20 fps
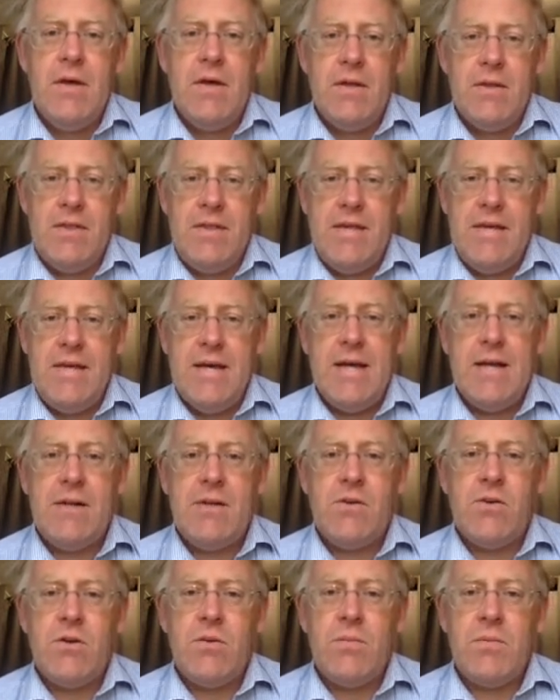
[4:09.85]
The
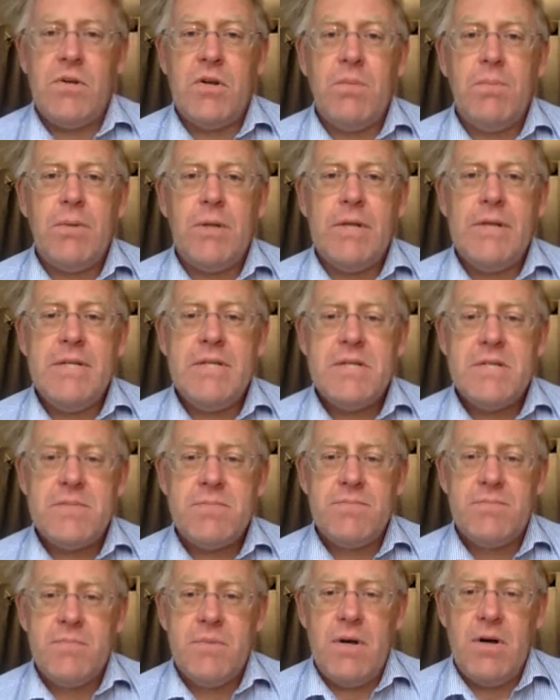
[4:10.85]
alcohol monopolies
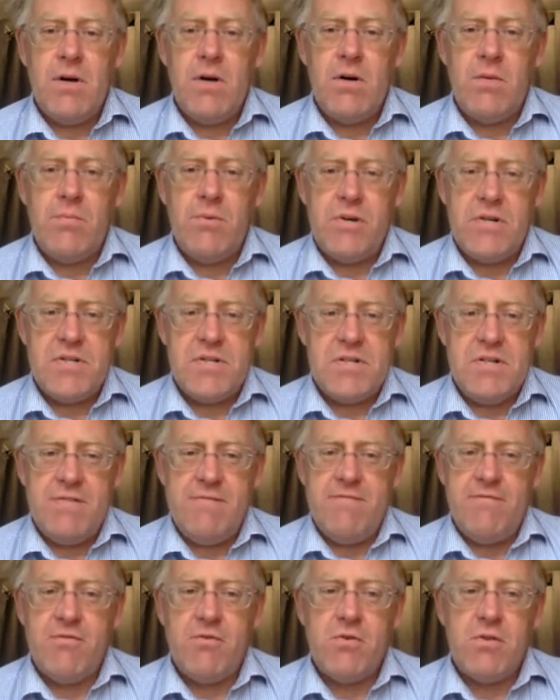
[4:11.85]
are present in
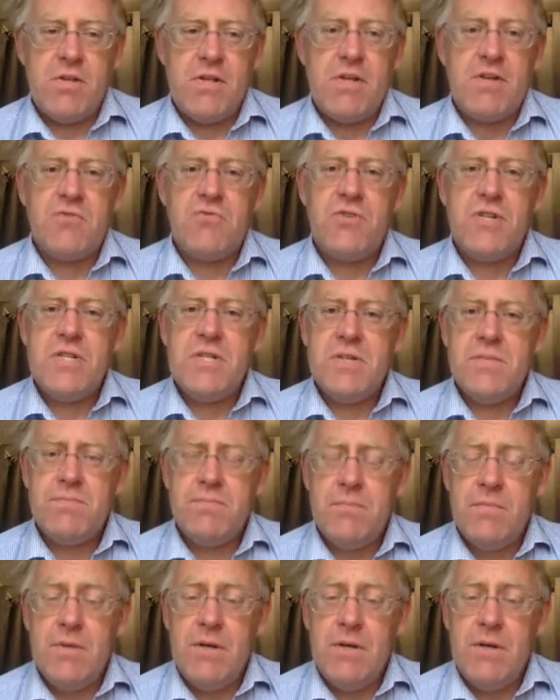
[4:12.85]
four of the countries.